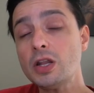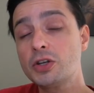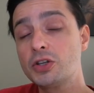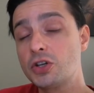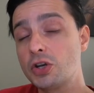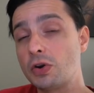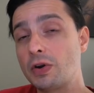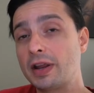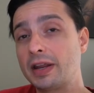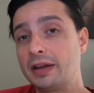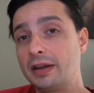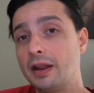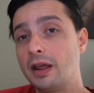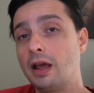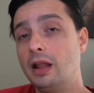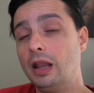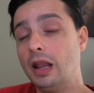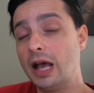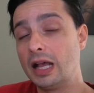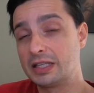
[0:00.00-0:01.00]
during
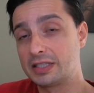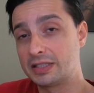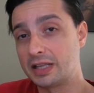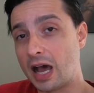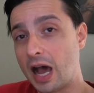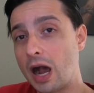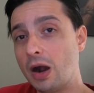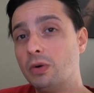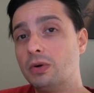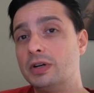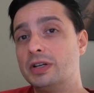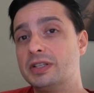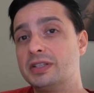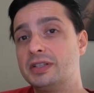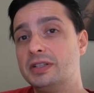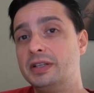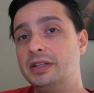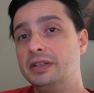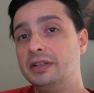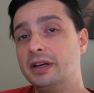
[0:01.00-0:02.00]
their last
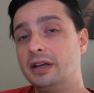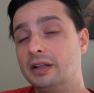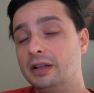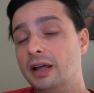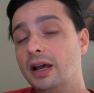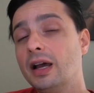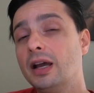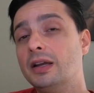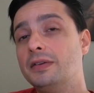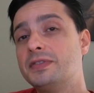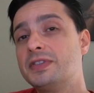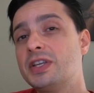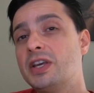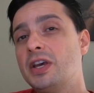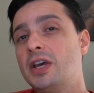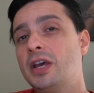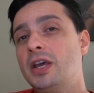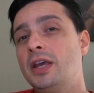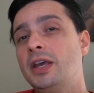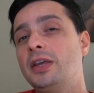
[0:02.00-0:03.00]
hours in their lives,
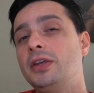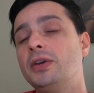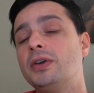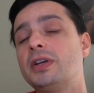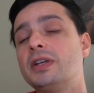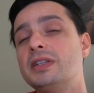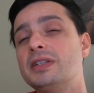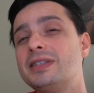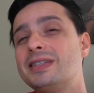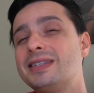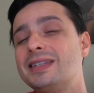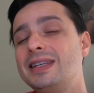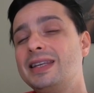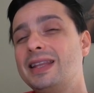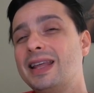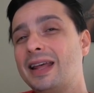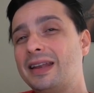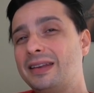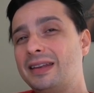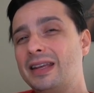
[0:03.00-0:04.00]
you can see
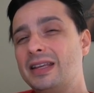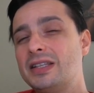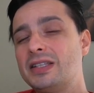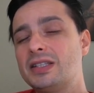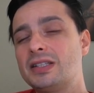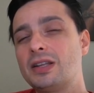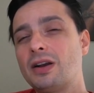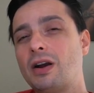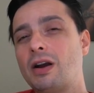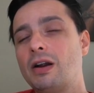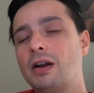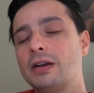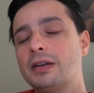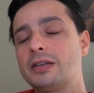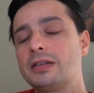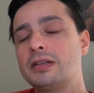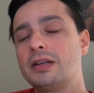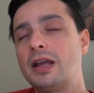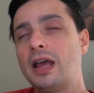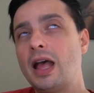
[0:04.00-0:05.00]
that they
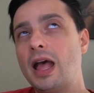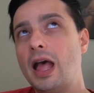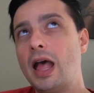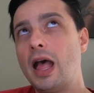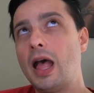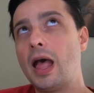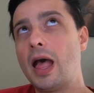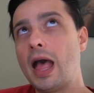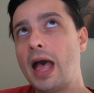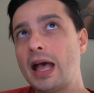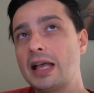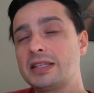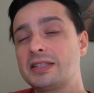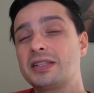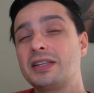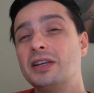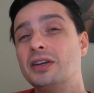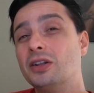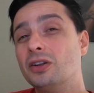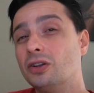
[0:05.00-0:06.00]
start
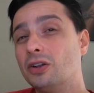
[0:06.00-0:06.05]
asking a